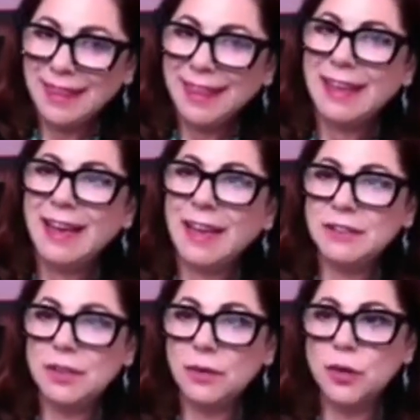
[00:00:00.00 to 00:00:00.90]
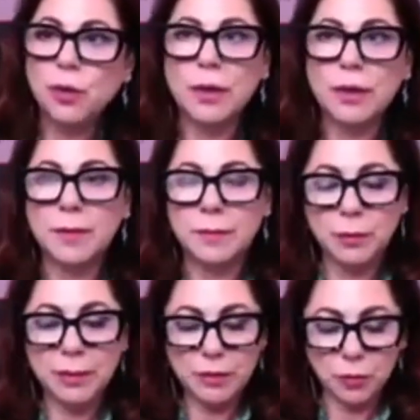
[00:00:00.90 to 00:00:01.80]
And so you want
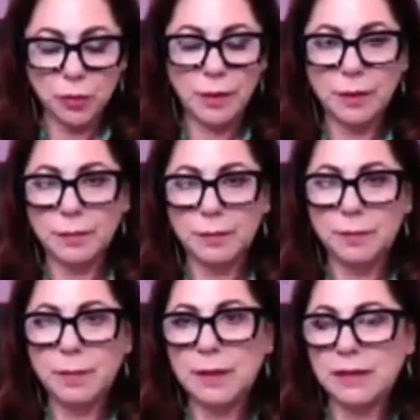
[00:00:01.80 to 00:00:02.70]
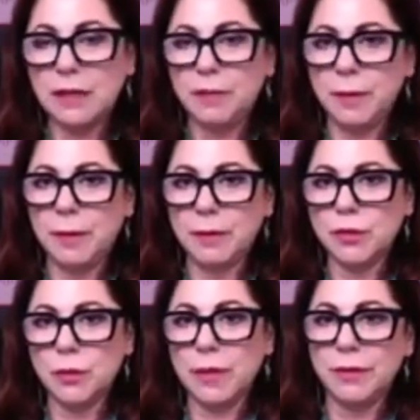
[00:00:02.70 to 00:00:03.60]
to self-publish
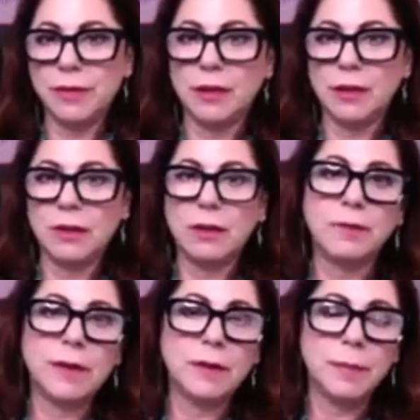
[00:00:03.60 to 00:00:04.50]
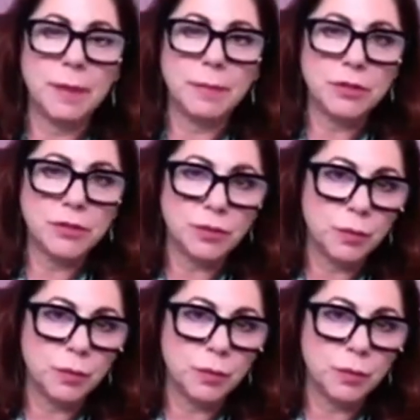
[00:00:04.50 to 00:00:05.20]
rather than find a publisher to work